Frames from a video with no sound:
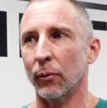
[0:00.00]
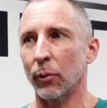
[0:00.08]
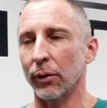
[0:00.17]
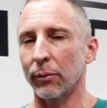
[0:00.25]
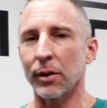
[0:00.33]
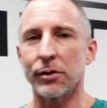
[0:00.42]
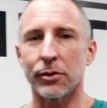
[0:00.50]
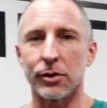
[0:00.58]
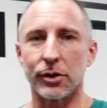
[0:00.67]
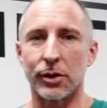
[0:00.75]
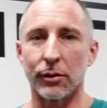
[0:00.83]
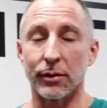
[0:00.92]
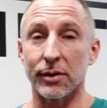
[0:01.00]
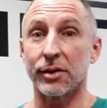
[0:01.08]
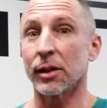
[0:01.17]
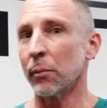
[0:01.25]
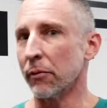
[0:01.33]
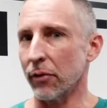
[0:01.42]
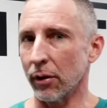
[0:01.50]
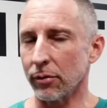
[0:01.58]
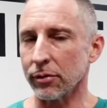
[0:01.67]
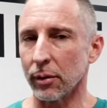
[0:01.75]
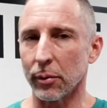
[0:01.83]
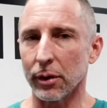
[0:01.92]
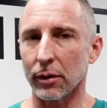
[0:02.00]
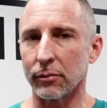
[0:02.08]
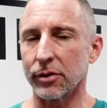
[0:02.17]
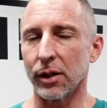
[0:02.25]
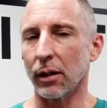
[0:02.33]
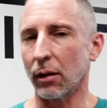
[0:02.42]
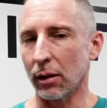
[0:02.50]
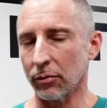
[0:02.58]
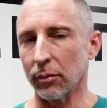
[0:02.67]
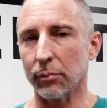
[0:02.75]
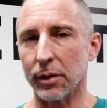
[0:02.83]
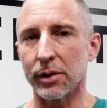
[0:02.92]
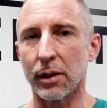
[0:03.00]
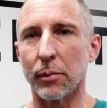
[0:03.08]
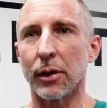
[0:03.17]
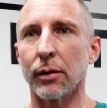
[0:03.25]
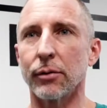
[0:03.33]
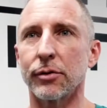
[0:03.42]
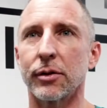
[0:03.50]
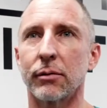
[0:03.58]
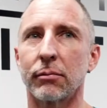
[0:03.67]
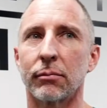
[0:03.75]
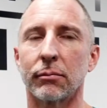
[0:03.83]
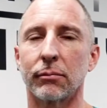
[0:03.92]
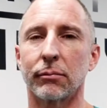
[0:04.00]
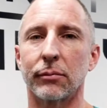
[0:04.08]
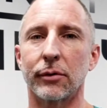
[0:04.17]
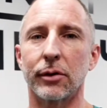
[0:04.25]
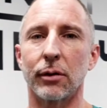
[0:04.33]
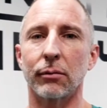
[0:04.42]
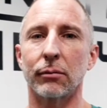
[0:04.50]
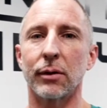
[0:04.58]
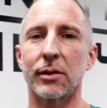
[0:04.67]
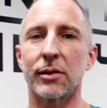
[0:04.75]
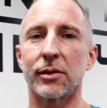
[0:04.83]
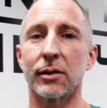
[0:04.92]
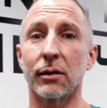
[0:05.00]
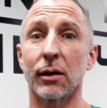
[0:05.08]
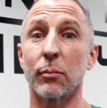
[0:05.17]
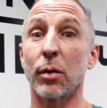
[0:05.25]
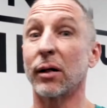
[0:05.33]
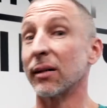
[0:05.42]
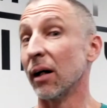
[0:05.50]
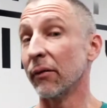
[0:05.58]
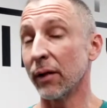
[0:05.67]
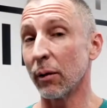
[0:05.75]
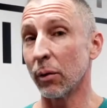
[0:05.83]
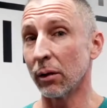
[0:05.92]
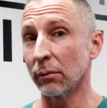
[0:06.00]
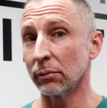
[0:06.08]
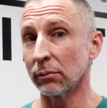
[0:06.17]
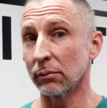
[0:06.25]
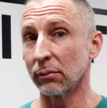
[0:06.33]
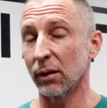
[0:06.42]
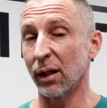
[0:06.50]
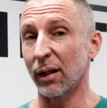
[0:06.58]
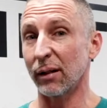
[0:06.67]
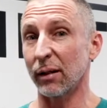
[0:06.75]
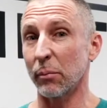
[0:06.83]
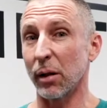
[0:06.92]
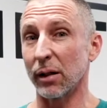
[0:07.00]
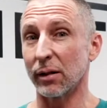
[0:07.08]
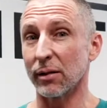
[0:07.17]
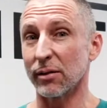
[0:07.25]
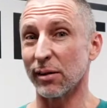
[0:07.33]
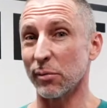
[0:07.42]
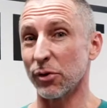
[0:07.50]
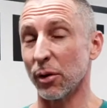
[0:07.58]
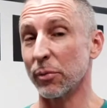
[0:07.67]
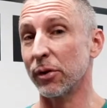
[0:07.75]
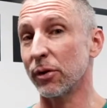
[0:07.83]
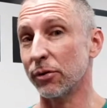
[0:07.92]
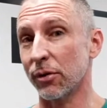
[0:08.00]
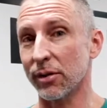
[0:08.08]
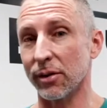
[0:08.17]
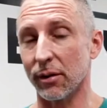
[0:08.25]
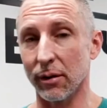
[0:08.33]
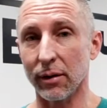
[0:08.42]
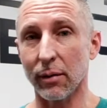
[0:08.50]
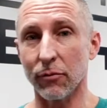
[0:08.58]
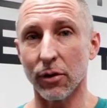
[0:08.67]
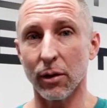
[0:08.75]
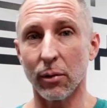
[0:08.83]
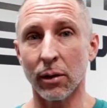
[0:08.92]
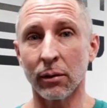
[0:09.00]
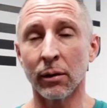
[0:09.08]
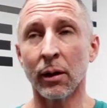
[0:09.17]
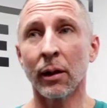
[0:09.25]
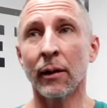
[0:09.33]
Well, the research has shown that some of those, and I'm not going to say all of them, but some of those don't necessarily break down that well, and the body doesn't absorb the nutrients that are in them very well.